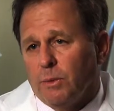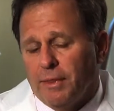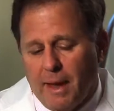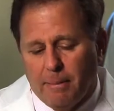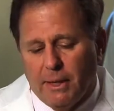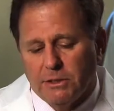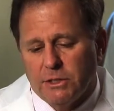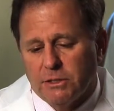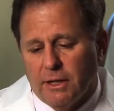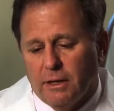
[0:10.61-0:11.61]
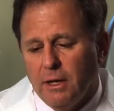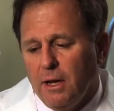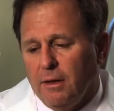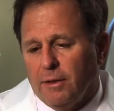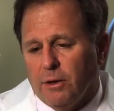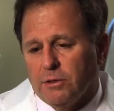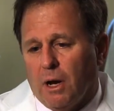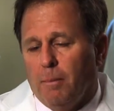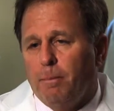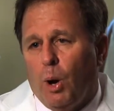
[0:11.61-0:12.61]
And what that means is that there's
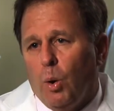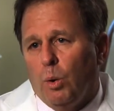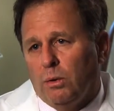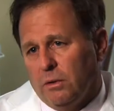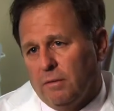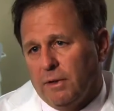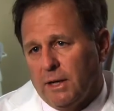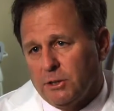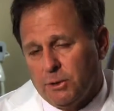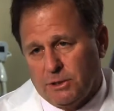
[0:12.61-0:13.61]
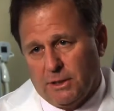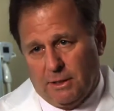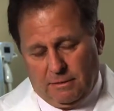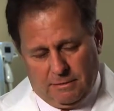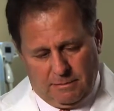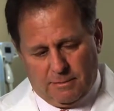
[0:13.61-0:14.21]
a pole of electricity